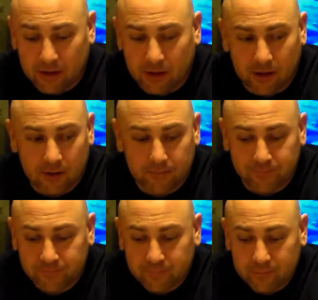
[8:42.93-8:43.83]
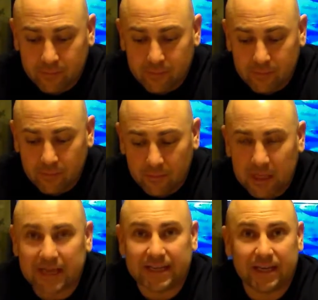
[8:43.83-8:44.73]

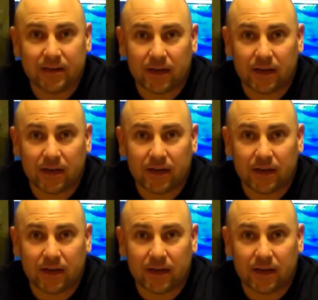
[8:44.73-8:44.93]
Again,